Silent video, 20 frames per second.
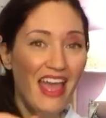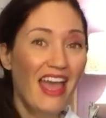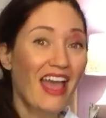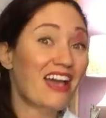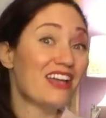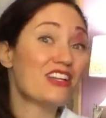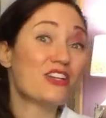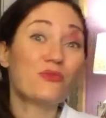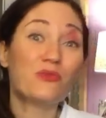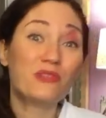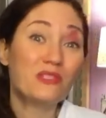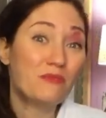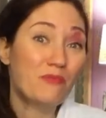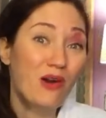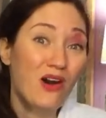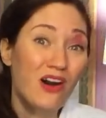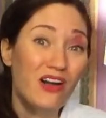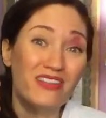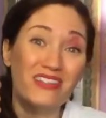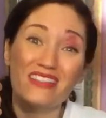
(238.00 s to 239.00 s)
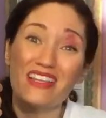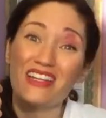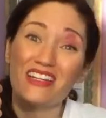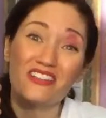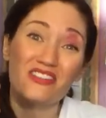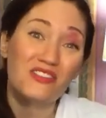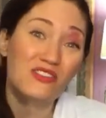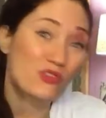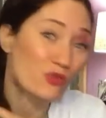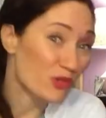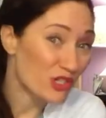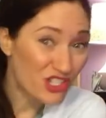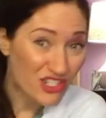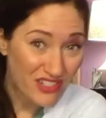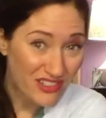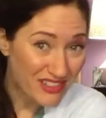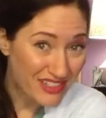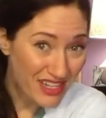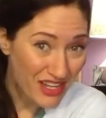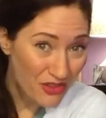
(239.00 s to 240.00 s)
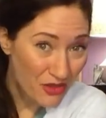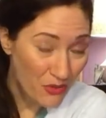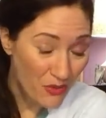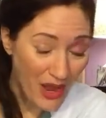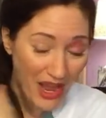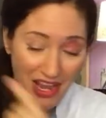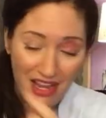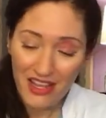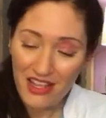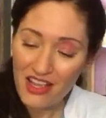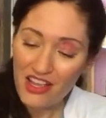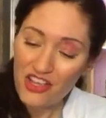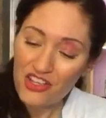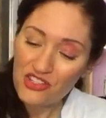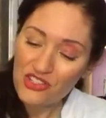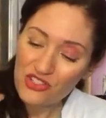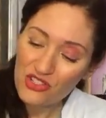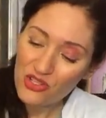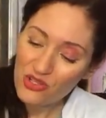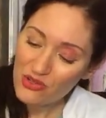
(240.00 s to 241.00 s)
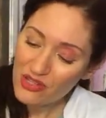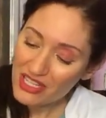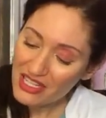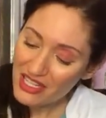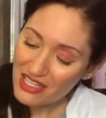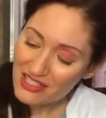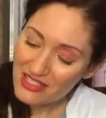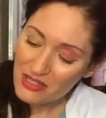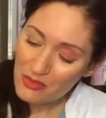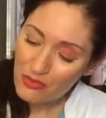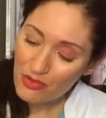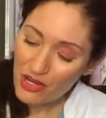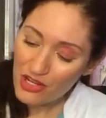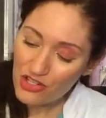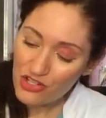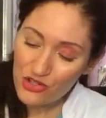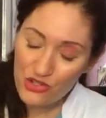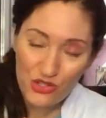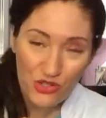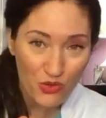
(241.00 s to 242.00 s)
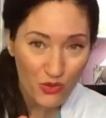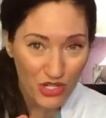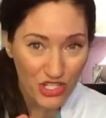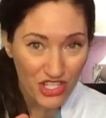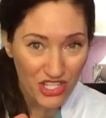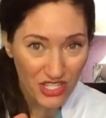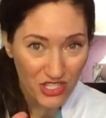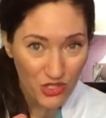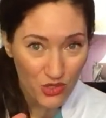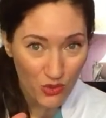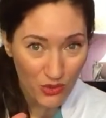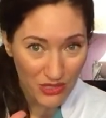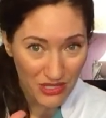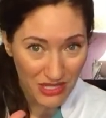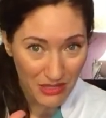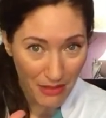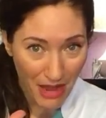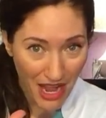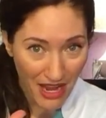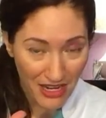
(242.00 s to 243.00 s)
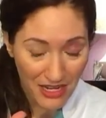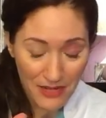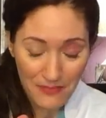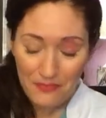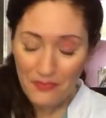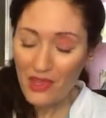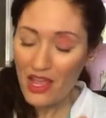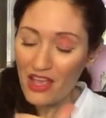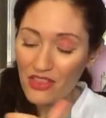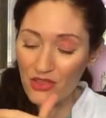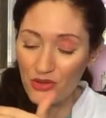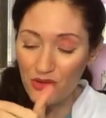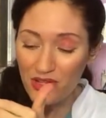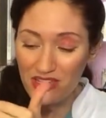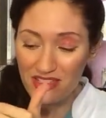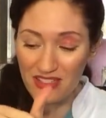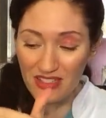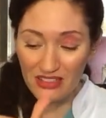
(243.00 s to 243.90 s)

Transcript: and it responds and it squishes the other way. So you can get some pressure squishing towards the back. And there is a